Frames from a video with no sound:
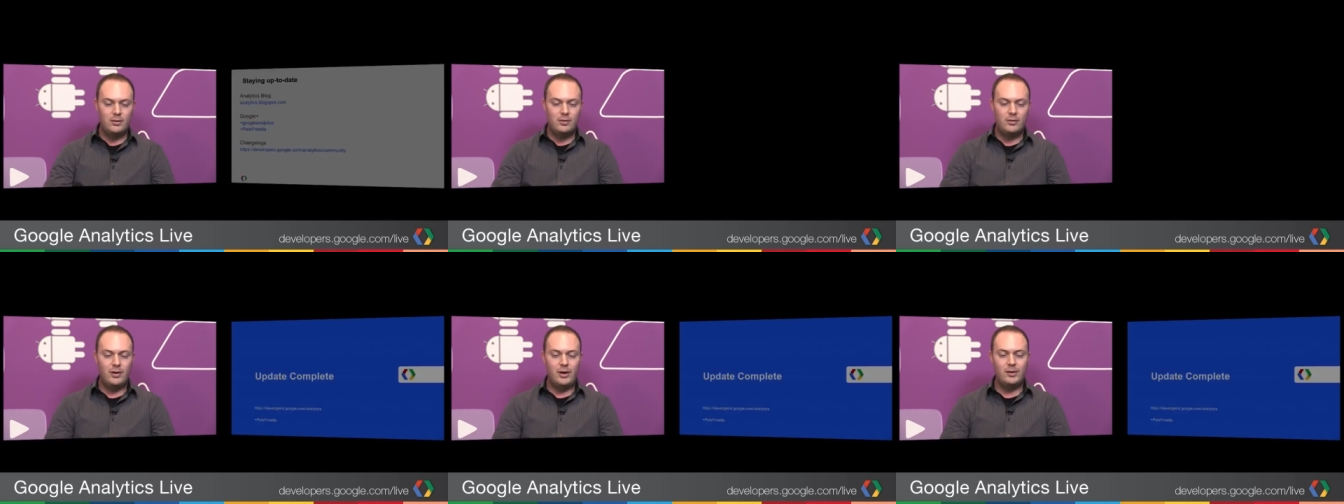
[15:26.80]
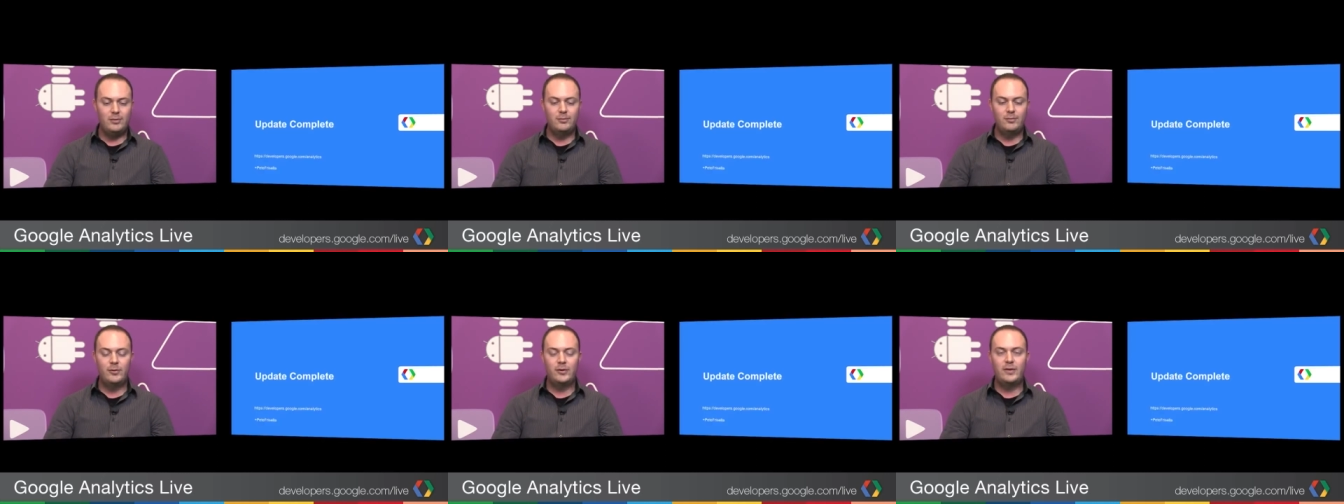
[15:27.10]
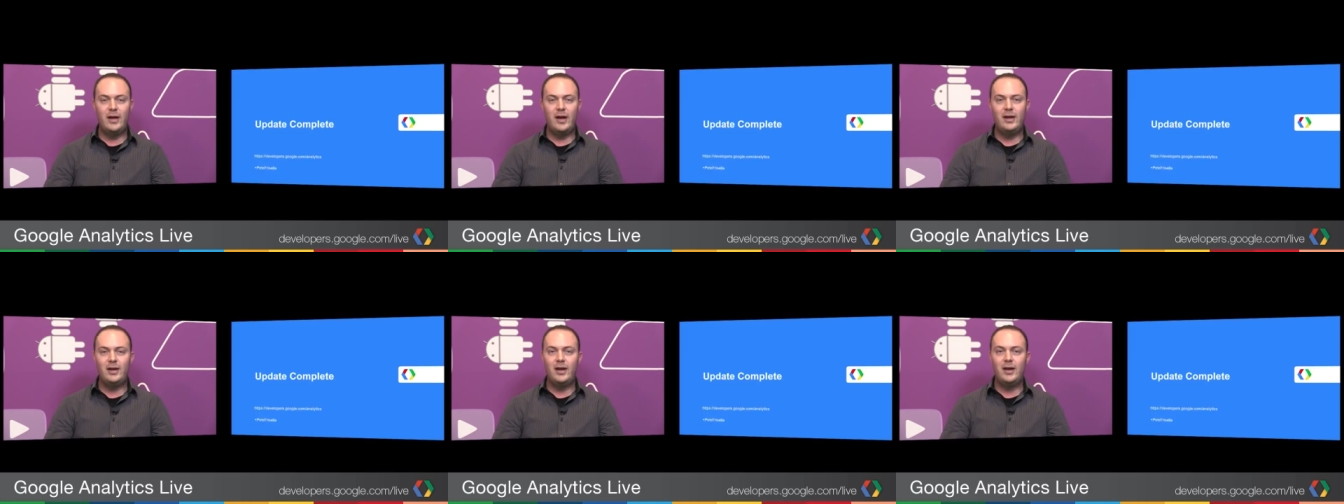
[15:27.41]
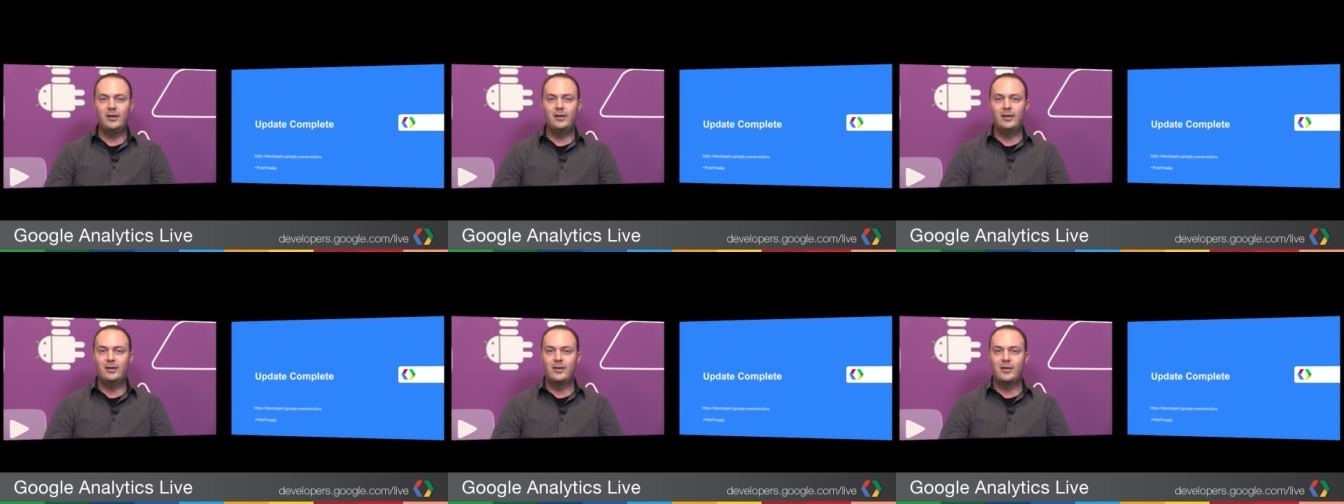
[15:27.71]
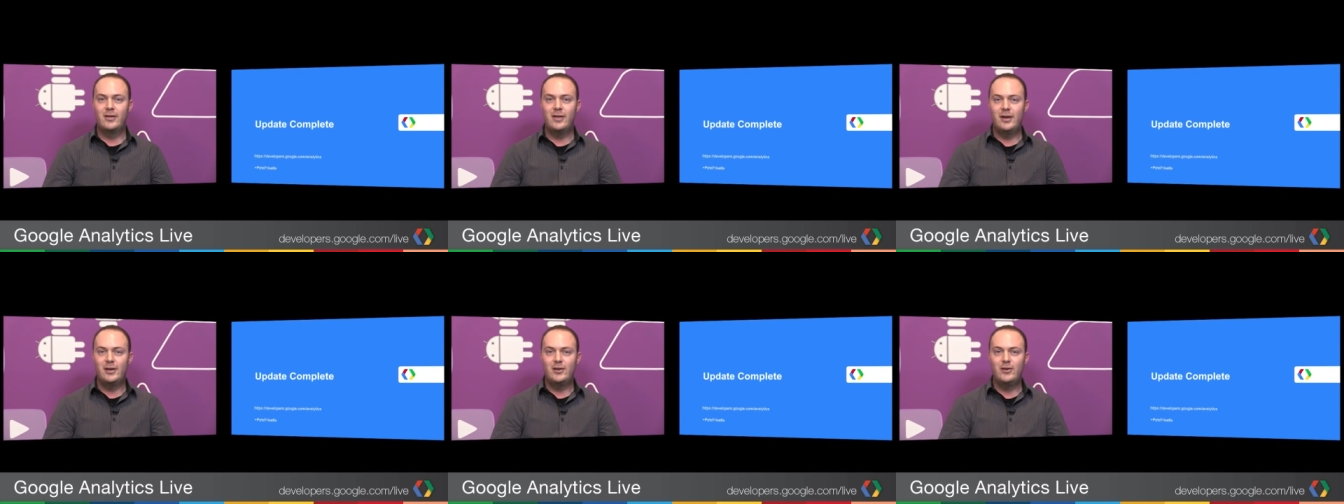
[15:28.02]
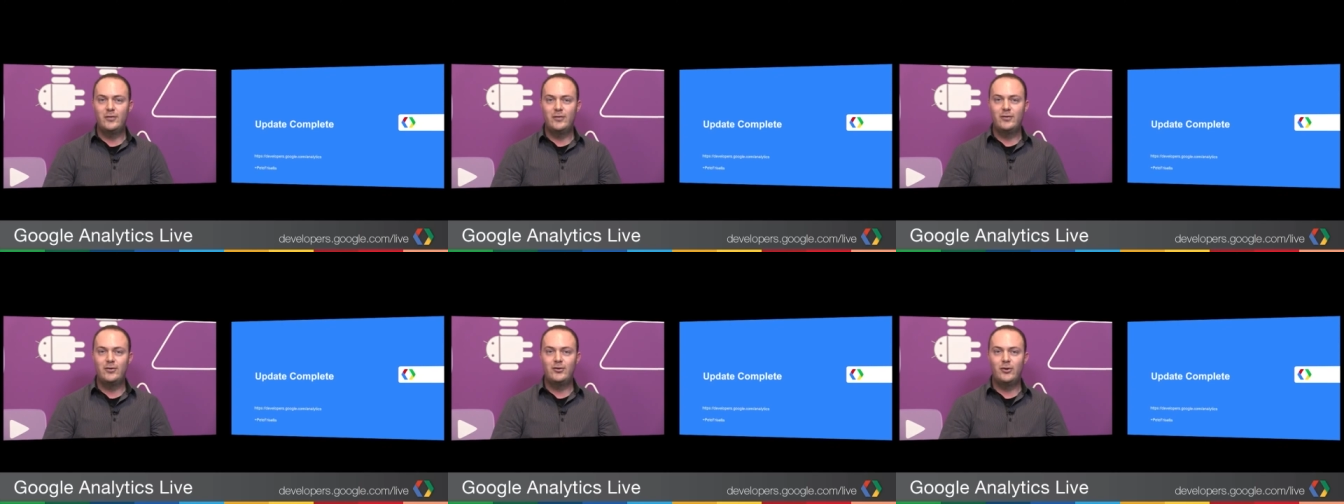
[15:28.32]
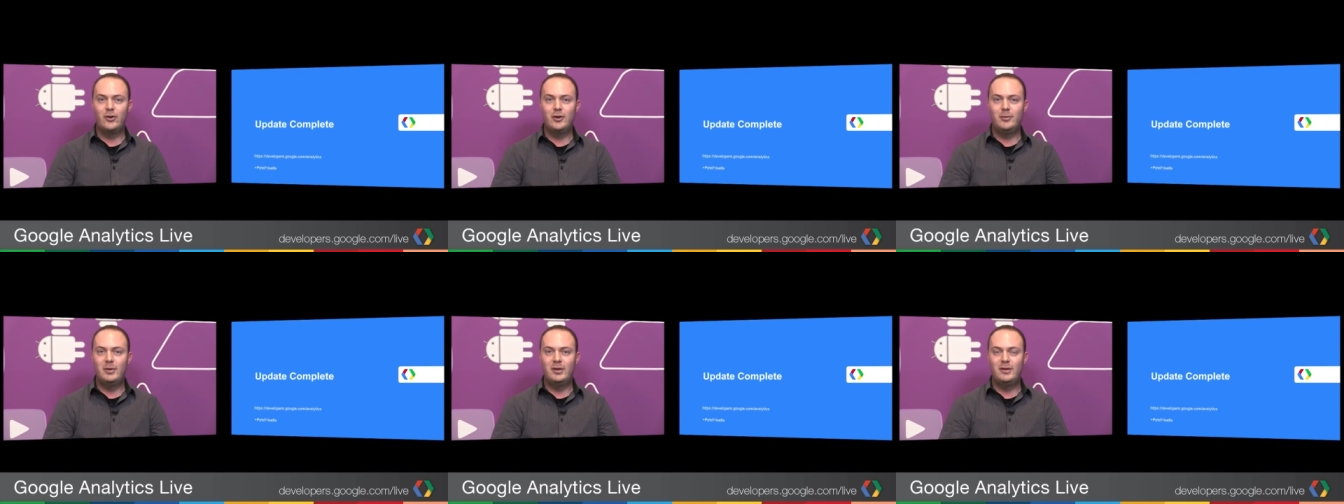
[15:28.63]
Great. With that, I'd like to thank you for
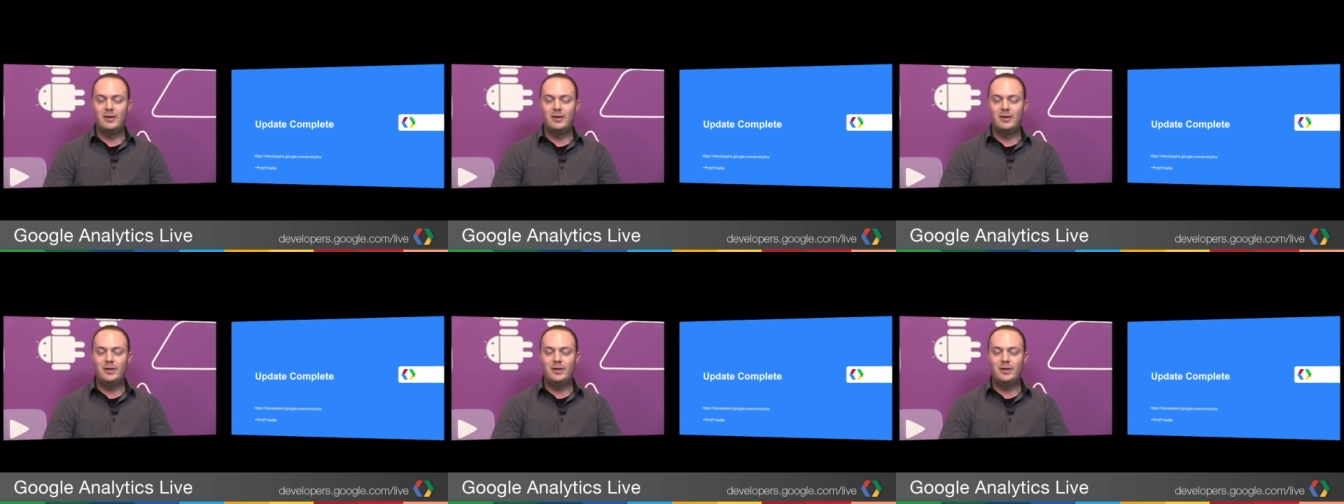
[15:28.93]
joining me